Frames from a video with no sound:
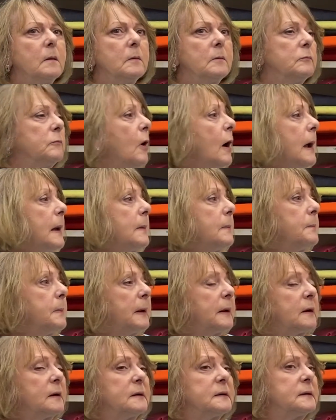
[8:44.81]
Right,
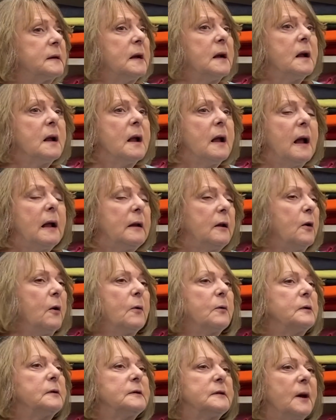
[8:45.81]
because, you
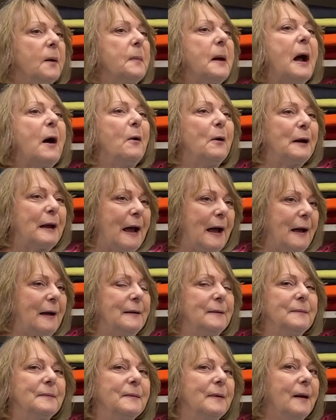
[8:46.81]
know, somehow,
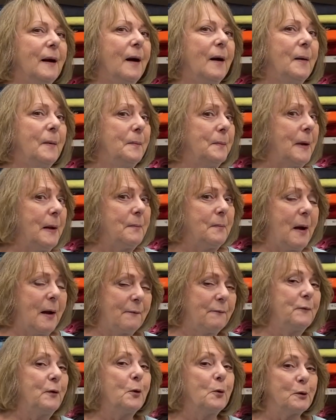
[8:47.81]
again, and my
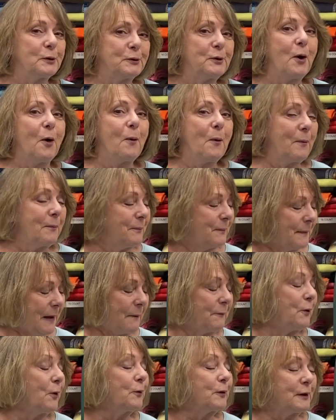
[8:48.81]
viewers
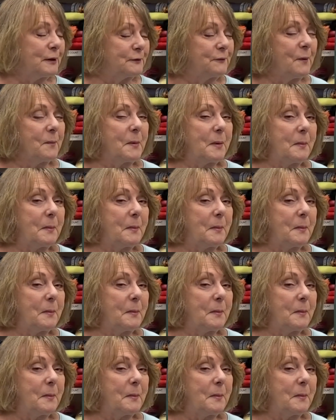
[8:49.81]
have heard this from me